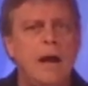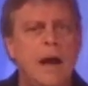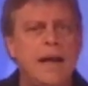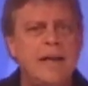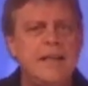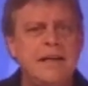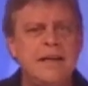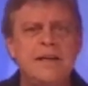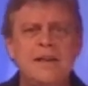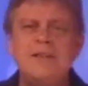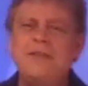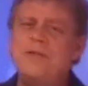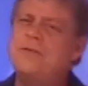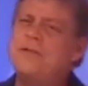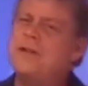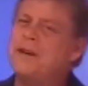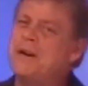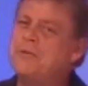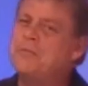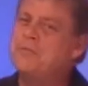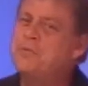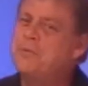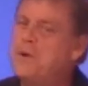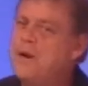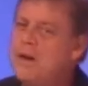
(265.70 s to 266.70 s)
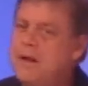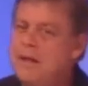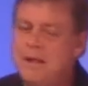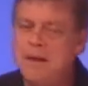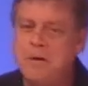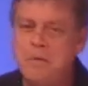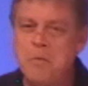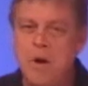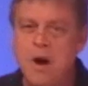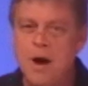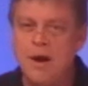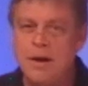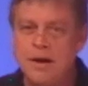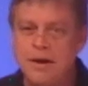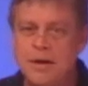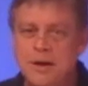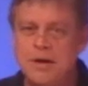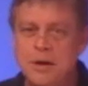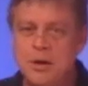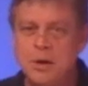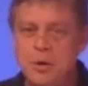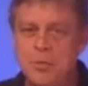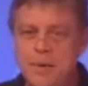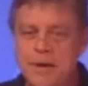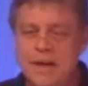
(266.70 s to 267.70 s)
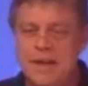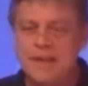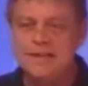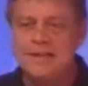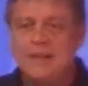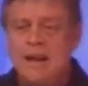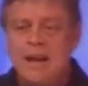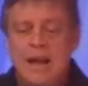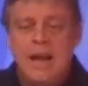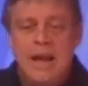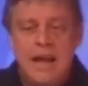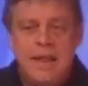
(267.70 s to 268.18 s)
I didn't do that I really wanted to do, because